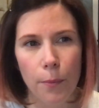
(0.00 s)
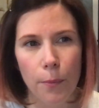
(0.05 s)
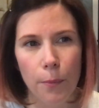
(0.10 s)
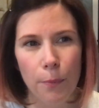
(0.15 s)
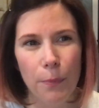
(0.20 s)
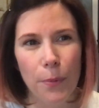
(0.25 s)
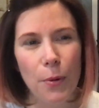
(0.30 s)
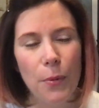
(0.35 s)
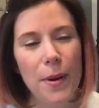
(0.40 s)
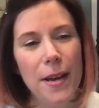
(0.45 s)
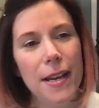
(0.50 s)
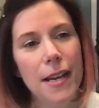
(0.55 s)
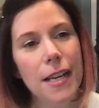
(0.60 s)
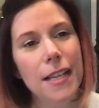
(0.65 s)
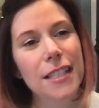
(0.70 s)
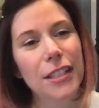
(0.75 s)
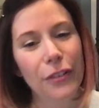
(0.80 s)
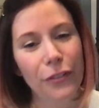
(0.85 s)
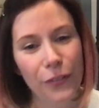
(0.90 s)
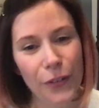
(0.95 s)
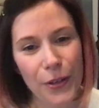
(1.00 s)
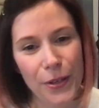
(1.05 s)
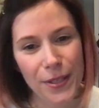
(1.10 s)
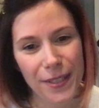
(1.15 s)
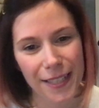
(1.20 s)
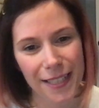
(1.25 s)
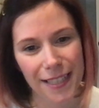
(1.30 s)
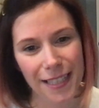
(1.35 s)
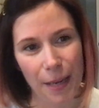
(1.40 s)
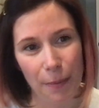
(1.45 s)
But we need to
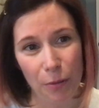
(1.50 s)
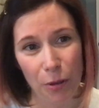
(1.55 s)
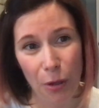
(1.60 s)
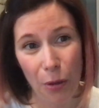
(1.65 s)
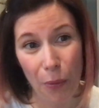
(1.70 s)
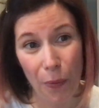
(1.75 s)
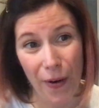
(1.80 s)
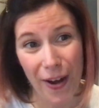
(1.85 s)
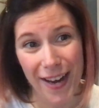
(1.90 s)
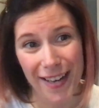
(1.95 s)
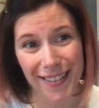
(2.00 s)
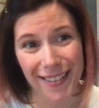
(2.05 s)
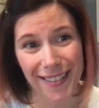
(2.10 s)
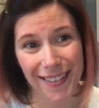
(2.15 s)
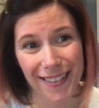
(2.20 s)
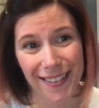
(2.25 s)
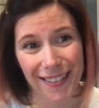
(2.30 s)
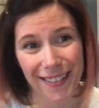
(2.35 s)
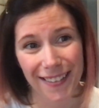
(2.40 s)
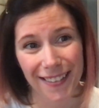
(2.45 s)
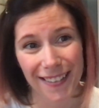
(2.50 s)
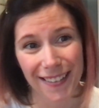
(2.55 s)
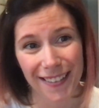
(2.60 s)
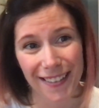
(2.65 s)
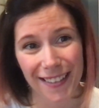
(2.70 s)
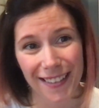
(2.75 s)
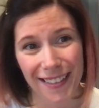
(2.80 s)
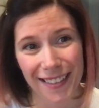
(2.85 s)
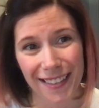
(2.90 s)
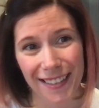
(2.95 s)
first accept the grace
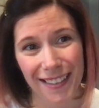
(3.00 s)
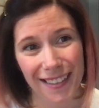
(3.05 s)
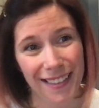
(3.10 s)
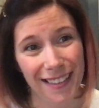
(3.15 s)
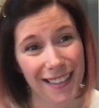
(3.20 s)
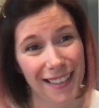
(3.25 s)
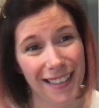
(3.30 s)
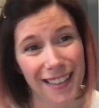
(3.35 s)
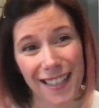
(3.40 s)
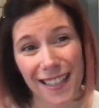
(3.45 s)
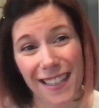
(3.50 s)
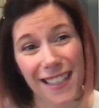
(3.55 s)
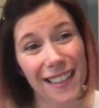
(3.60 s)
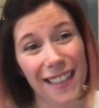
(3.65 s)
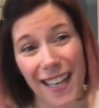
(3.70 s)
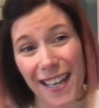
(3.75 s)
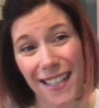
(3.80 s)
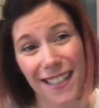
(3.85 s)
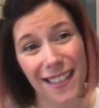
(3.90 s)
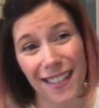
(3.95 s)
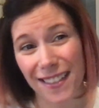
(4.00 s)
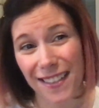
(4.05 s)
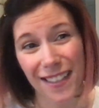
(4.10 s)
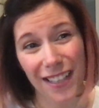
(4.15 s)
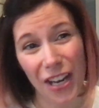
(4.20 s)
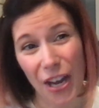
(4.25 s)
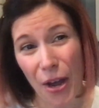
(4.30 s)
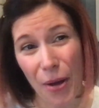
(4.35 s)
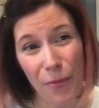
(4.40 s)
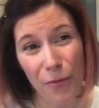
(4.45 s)
that the light doesn't
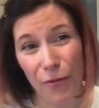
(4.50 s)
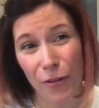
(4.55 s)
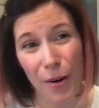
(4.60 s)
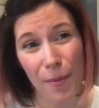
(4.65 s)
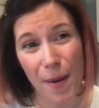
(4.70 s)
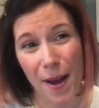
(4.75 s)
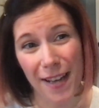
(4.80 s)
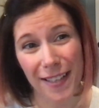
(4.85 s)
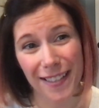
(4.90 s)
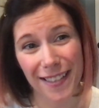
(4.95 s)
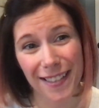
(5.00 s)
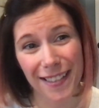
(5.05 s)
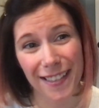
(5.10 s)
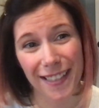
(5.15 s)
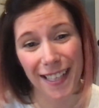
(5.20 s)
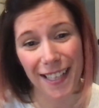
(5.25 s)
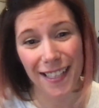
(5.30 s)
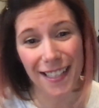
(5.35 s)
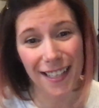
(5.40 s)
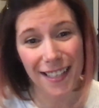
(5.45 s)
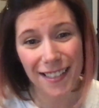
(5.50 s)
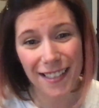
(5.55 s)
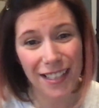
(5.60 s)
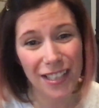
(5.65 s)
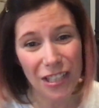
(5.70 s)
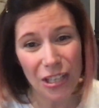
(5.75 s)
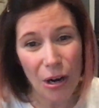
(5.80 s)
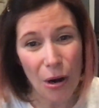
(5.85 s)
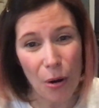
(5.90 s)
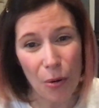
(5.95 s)
come from us. It
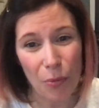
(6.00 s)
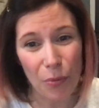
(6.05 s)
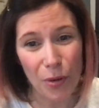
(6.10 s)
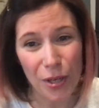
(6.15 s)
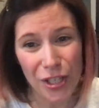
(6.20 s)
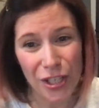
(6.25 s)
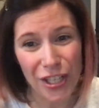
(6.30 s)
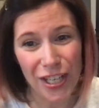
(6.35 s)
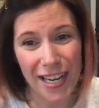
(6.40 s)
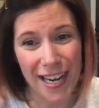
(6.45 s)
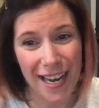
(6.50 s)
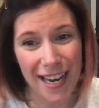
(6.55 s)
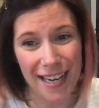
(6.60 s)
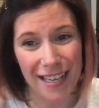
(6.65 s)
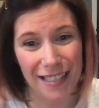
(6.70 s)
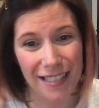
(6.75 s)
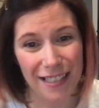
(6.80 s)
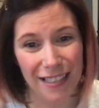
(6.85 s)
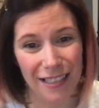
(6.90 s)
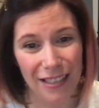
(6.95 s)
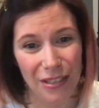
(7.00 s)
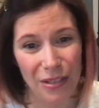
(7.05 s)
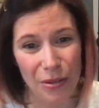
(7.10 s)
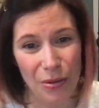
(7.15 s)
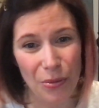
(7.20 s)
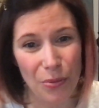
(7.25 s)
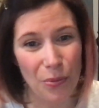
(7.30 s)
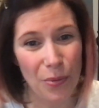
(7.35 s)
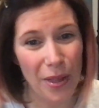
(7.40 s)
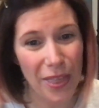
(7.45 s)
doesn't originate
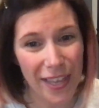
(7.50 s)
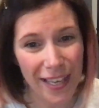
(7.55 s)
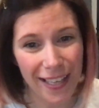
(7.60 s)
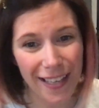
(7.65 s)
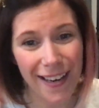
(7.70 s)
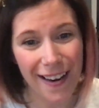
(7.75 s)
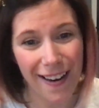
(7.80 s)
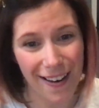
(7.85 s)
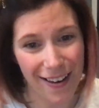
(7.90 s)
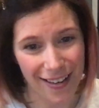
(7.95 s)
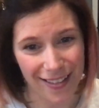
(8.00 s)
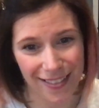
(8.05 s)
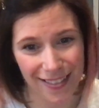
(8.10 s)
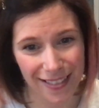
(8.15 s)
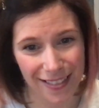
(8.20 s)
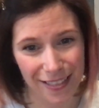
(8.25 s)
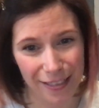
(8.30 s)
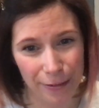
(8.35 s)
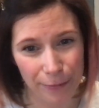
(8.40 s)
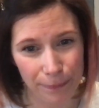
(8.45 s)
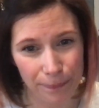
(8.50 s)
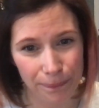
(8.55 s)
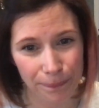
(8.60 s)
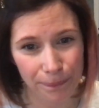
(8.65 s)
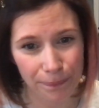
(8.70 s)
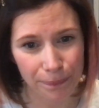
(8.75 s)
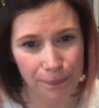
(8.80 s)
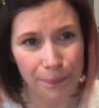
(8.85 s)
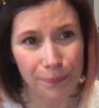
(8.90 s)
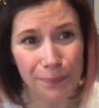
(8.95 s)
within us.
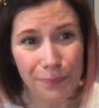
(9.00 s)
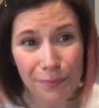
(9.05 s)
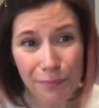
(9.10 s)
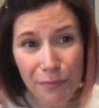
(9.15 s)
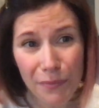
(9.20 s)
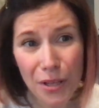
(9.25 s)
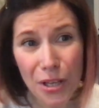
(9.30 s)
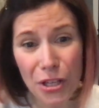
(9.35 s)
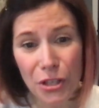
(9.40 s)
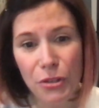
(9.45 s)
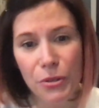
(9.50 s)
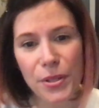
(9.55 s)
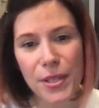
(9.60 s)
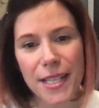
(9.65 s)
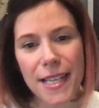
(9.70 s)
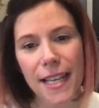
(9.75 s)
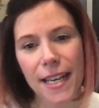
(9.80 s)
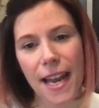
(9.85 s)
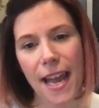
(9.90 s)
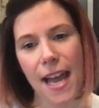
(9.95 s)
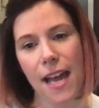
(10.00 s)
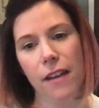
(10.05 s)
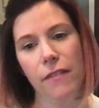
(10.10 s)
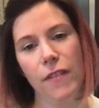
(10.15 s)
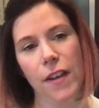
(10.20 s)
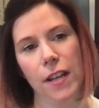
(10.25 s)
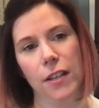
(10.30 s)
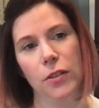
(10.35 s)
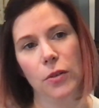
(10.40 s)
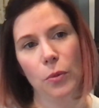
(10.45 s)
You see, in
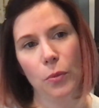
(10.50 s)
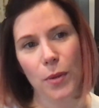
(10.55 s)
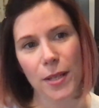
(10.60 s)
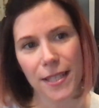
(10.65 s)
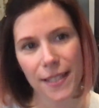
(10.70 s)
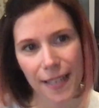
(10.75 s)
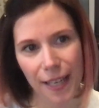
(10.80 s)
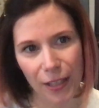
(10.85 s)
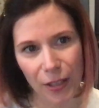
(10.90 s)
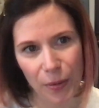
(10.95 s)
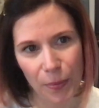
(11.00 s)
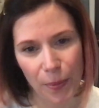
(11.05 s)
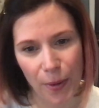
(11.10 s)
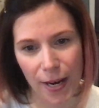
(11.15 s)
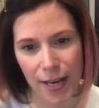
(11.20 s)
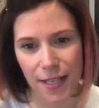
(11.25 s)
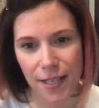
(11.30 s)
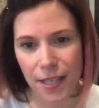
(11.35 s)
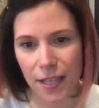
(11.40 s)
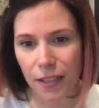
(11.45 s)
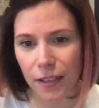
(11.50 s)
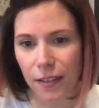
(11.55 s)
Advent, we celebrate the